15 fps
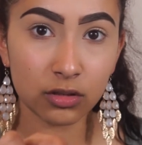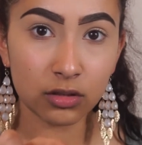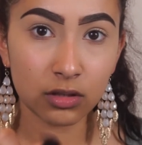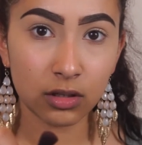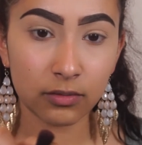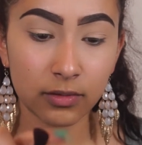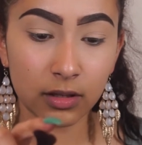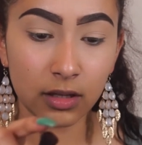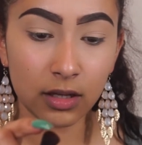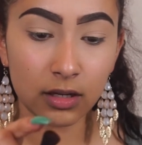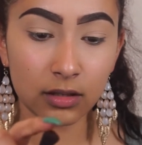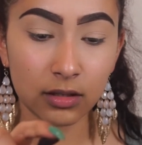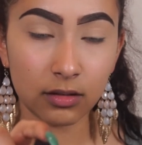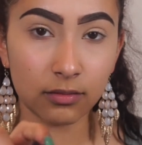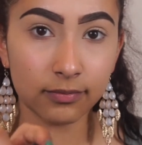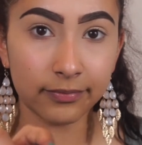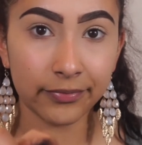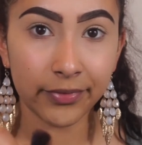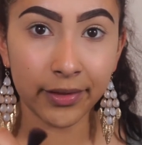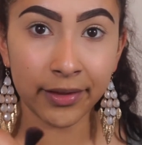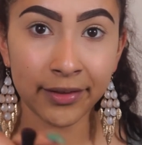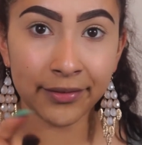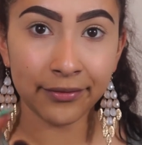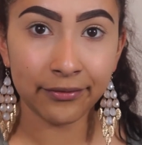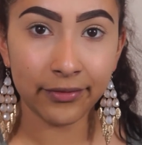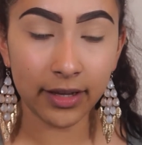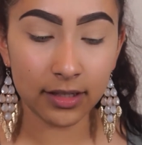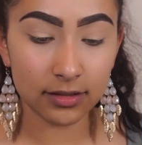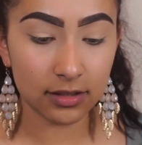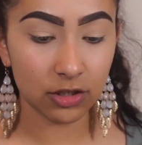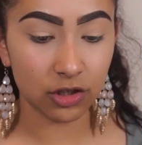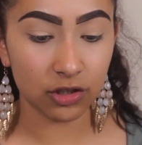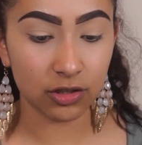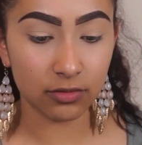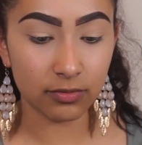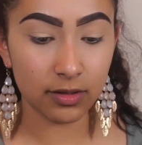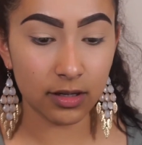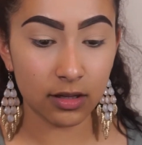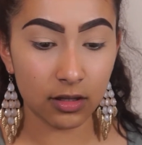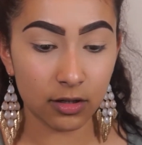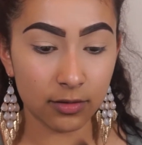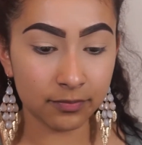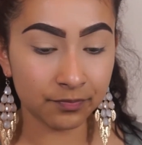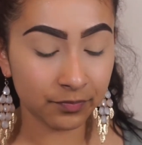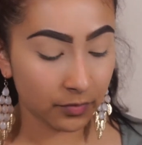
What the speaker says: It's not really anything fancy, just a regular